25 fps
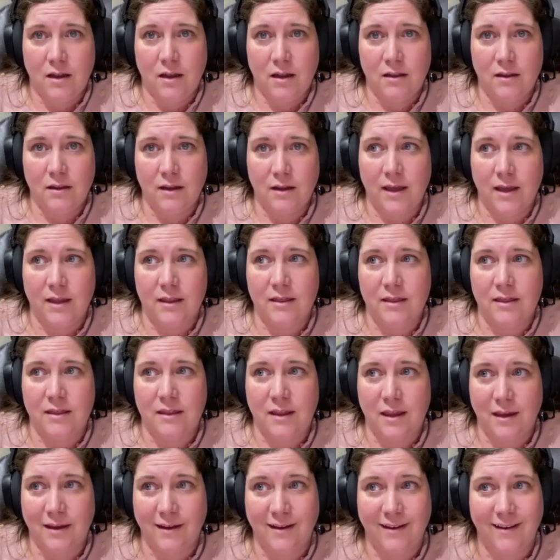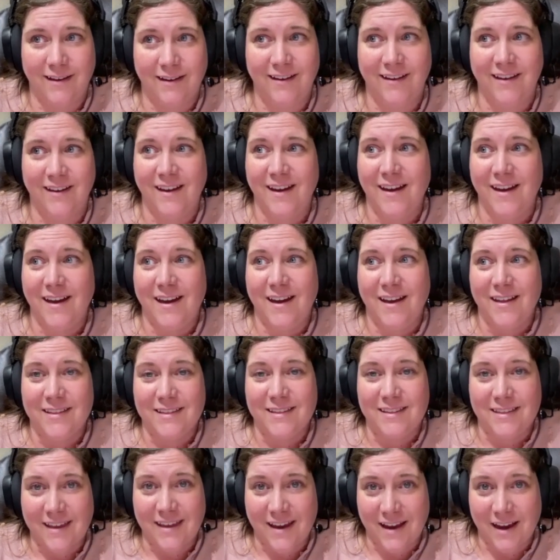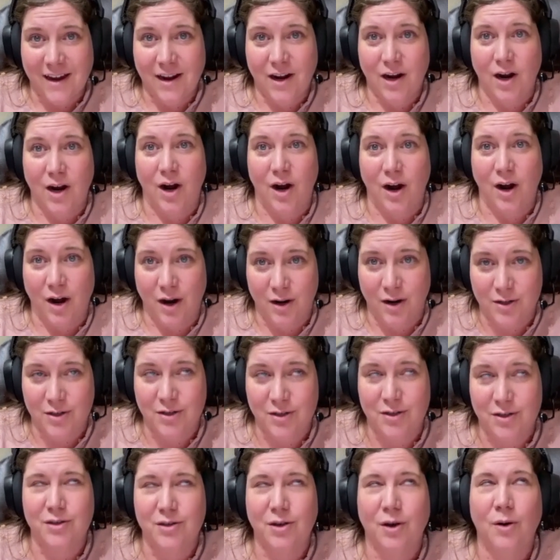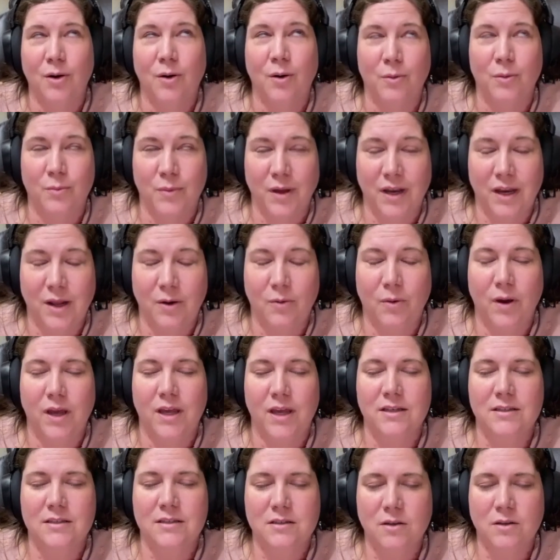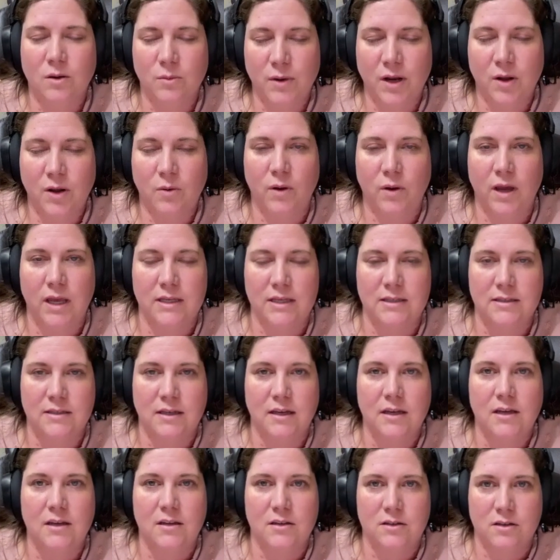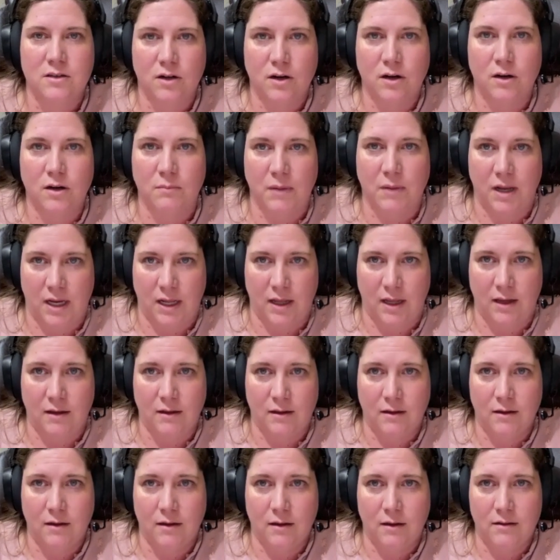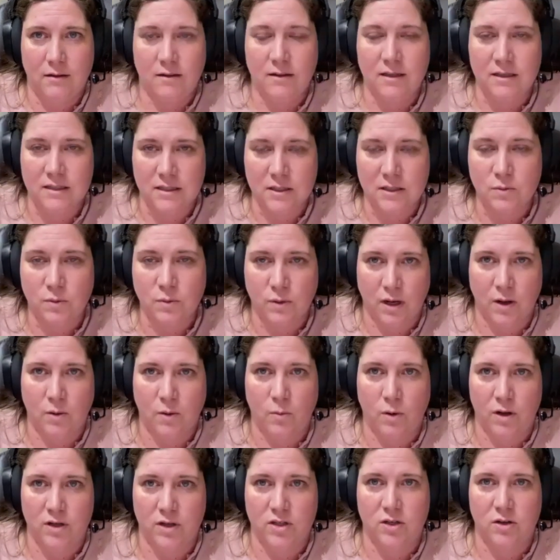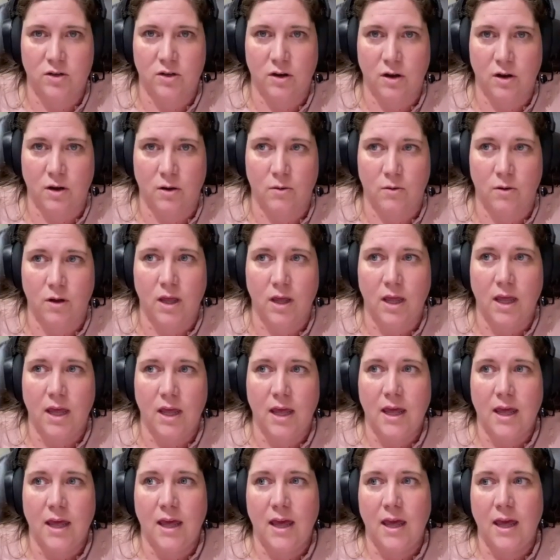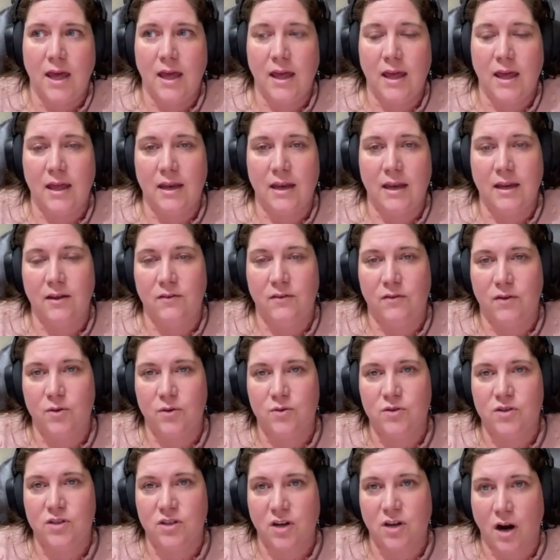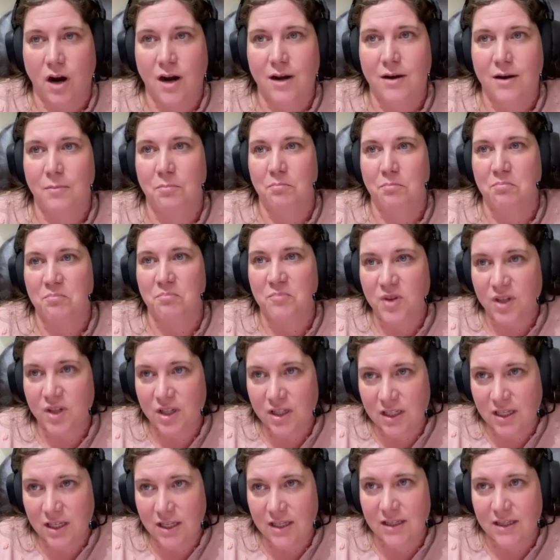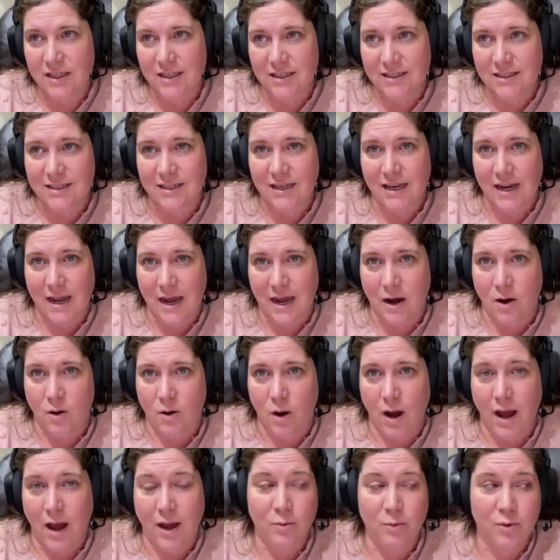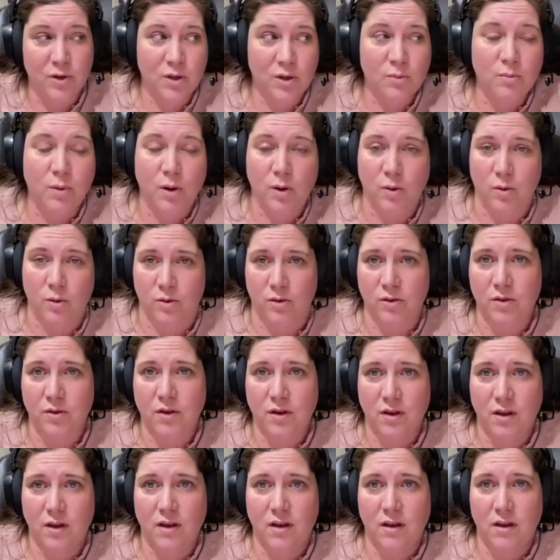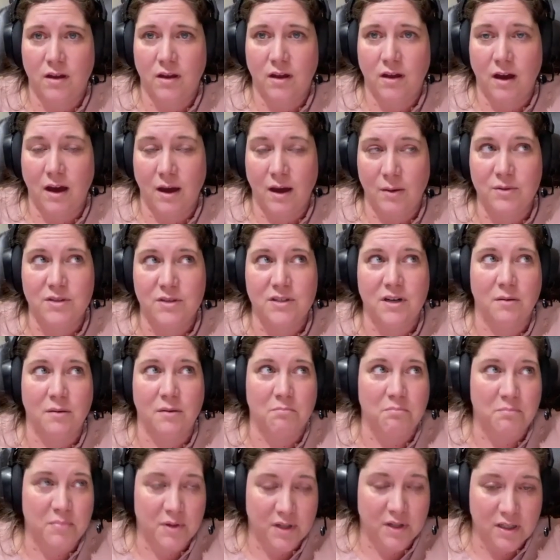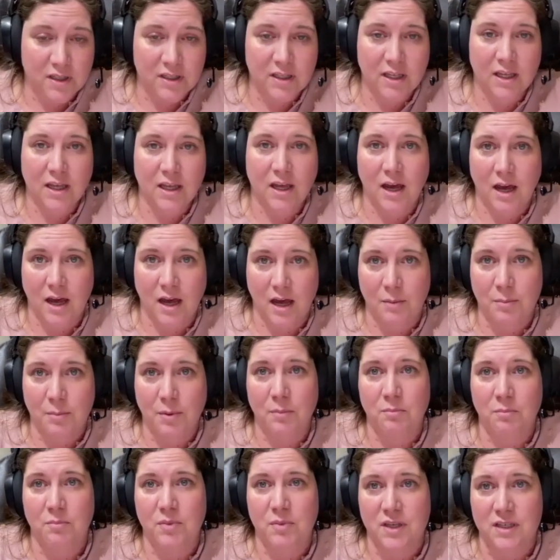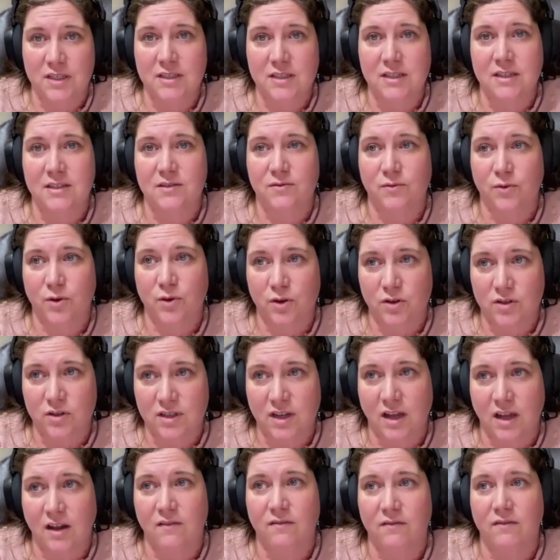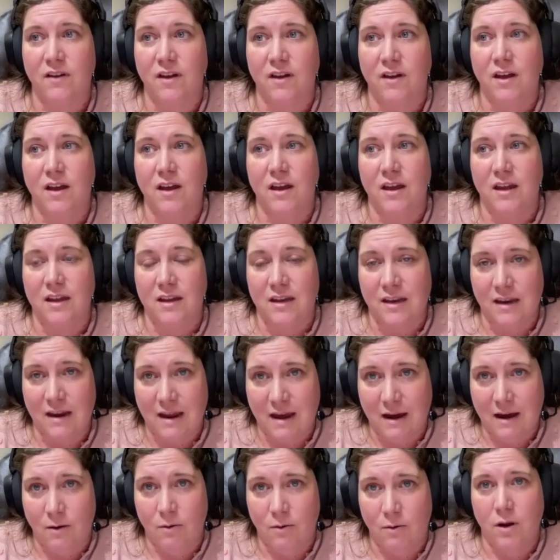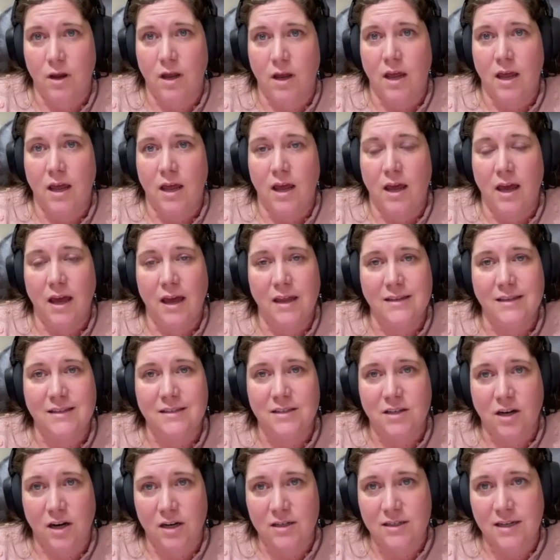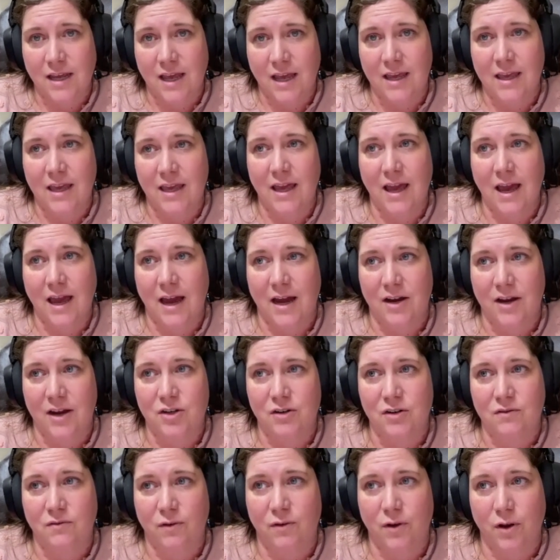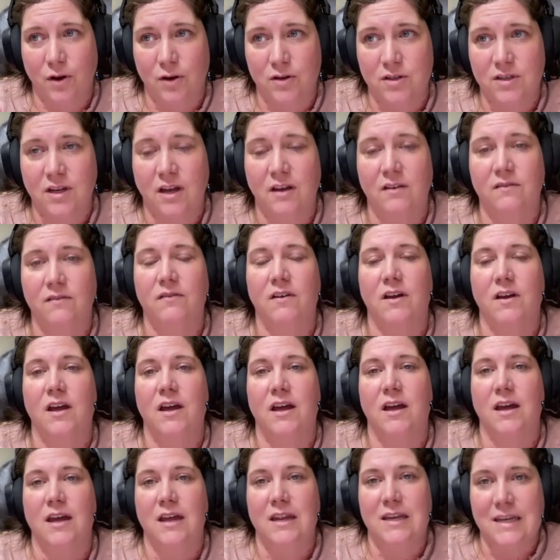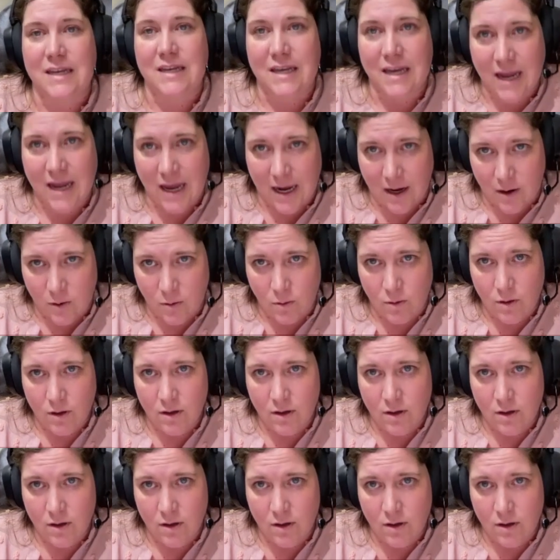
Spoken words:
Like there are so many ways to earn money. This is what I want you to know. And if you start building this now, I would do both. I would start building up a business for yourself now and start taking action for yourself now.